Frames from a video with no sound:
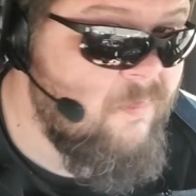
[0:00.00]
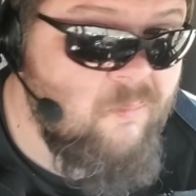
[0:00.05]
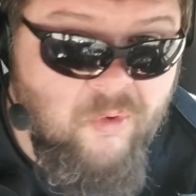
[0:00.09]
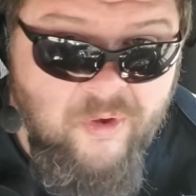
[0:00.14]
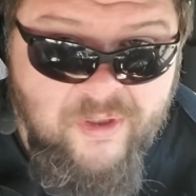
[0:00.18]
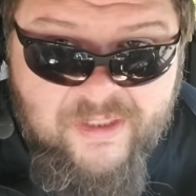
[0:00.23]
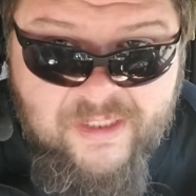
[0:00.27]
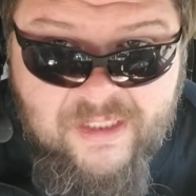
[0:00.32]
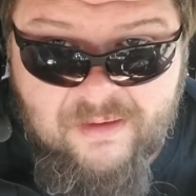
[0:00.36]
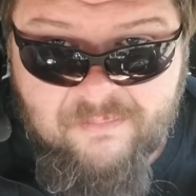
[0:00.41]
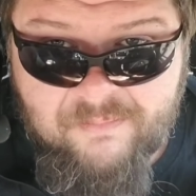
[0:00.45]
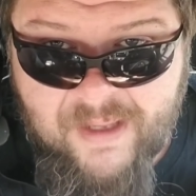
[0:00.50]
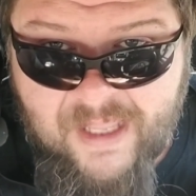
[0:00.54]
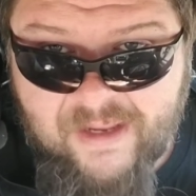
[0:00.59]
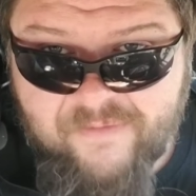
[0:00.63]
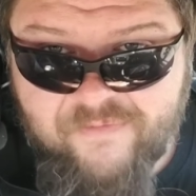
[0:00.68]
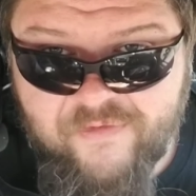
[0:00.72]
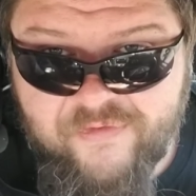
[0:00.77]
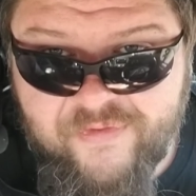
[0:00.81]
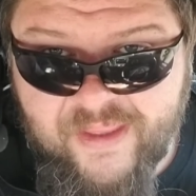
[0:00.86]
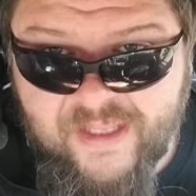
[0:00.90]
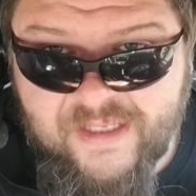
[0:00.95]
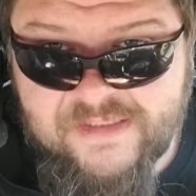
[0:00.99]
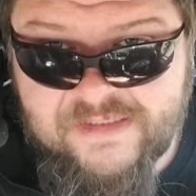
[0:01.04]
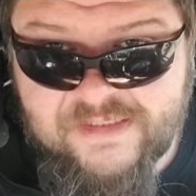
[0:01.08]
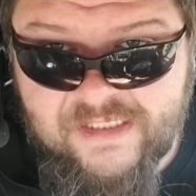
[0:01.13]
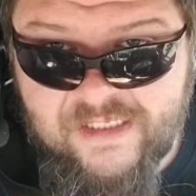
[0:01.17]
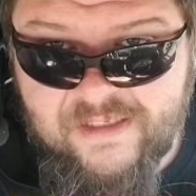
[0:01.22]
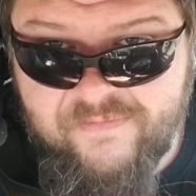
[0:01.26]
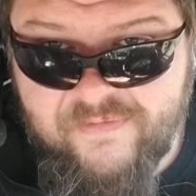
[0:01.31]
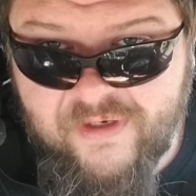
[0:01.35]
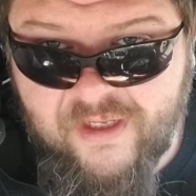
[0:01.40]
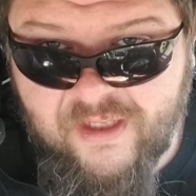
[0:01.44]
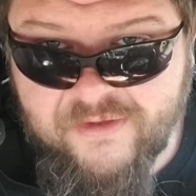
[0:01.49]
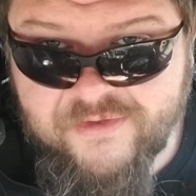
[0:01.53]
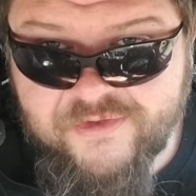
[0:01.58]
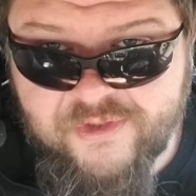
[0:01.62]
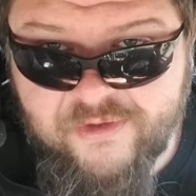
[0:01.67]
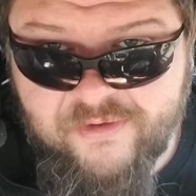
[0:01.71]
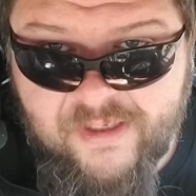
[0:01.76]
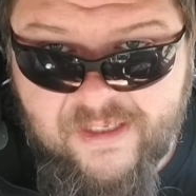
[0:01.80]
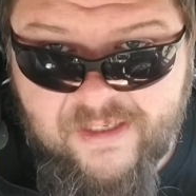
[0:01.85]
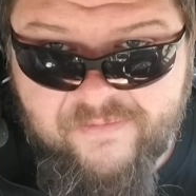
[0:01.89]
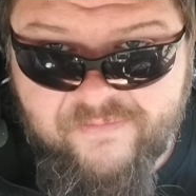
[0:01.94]
I'm wanting to get back for Thanksgiving. I
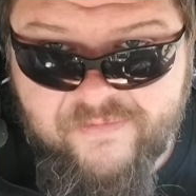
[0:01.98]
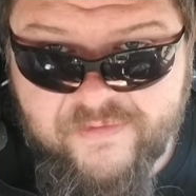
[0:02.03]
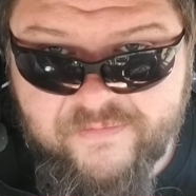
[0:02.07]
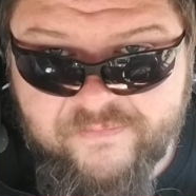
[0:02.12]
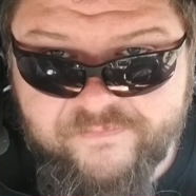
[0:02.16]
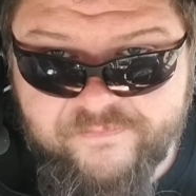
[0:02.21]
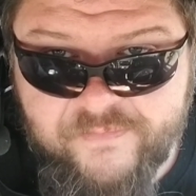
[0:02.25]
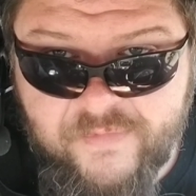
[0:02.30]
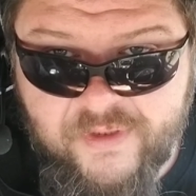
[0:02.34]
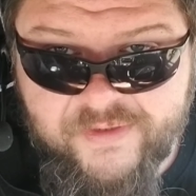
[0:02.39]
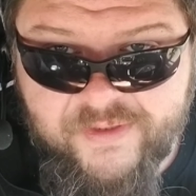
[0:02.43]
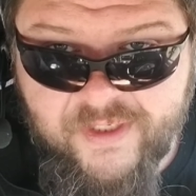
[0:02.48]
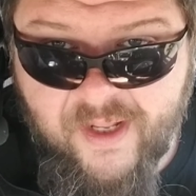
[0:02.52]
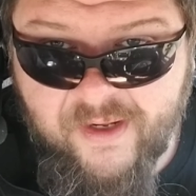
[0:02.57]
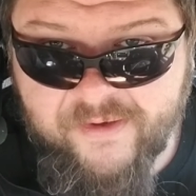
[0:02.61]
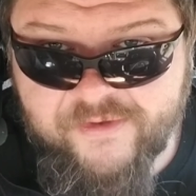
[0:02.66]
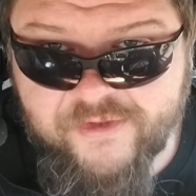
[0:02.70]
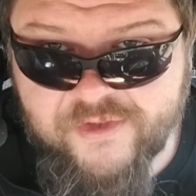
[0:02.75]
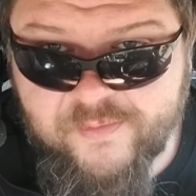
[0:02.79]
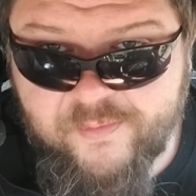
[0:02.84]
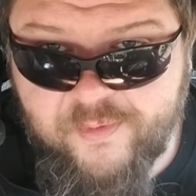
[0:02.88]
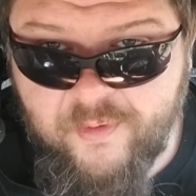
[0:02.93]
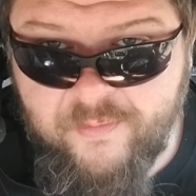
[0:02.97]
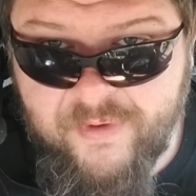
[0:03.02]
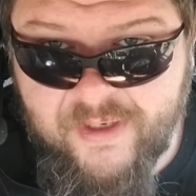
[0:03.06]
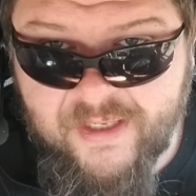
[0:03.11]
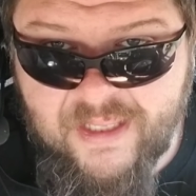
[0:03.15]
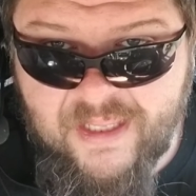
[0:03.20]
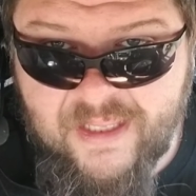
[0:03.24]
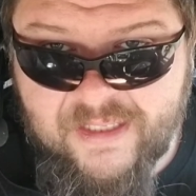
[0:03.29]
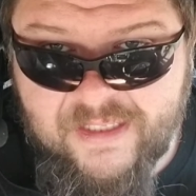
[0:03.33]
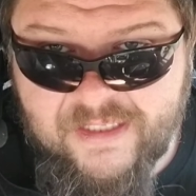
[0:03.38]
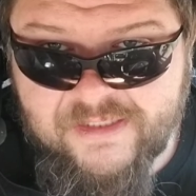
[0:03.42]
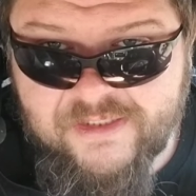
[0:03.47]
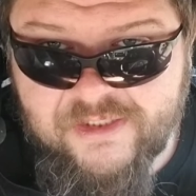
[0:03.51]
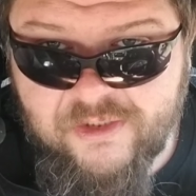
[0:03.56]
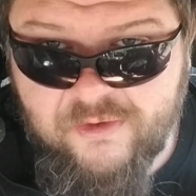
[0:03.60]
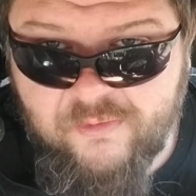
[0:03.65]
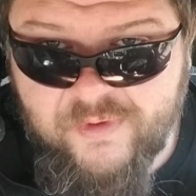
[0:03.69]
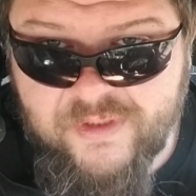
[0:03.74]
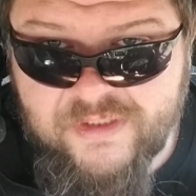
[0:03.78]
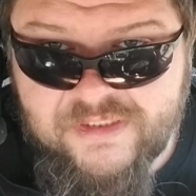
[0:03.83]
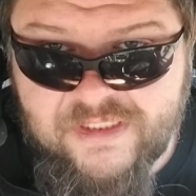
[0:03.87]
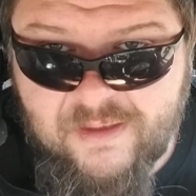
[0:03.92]
also have a, a doctor's appointment I got to get to
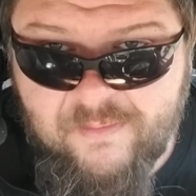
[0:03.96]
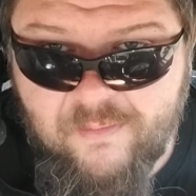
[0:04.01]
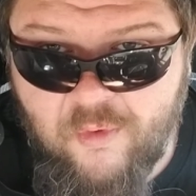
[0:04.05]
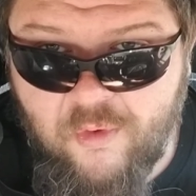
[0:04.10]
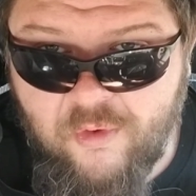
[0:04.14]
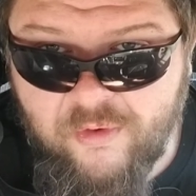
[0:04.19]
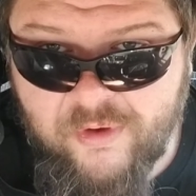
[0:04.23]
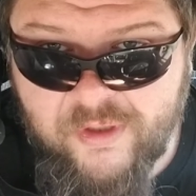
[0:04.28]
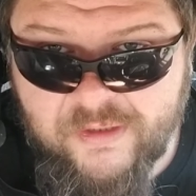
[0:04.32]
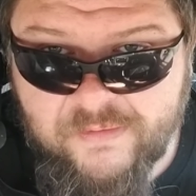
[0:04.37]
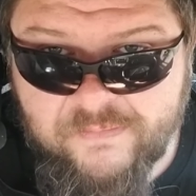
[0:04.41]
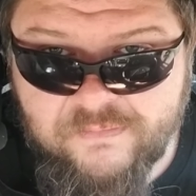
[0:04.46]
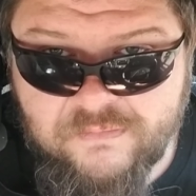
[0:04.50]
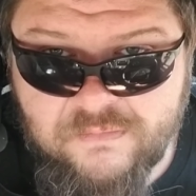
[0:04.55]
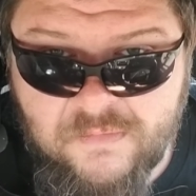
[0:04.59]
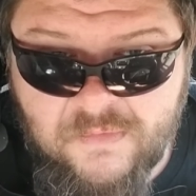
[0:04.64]
Wednesday morning.